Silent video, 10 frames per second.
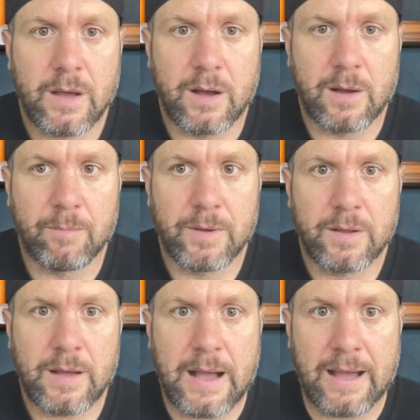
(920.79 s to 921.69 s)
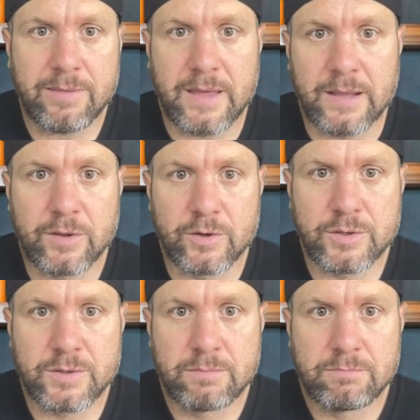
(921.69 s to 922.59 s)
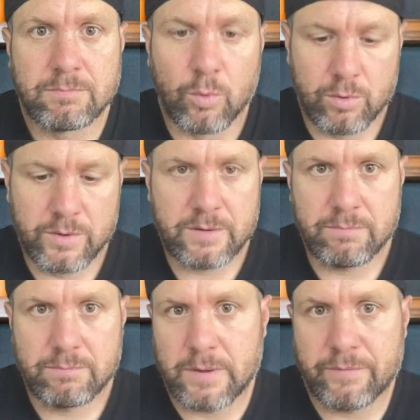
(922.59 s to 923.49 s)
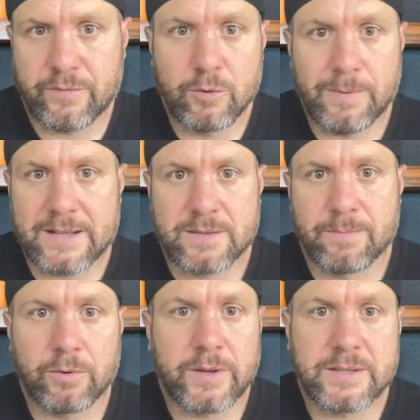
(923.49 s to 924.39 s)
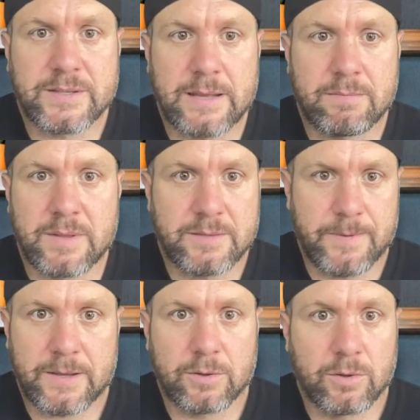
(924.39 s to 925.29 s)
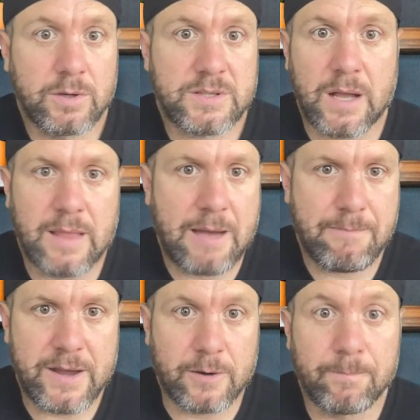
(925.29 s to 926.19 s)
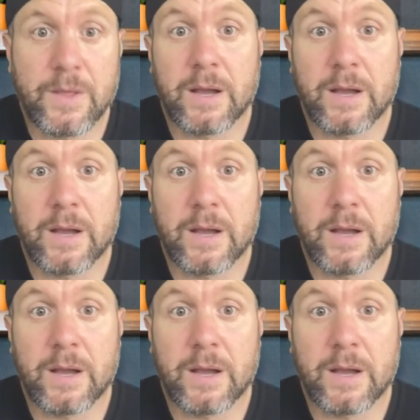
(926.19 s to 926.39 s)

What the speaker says: I think there's more than a few possibilities that this pick looks a lot better.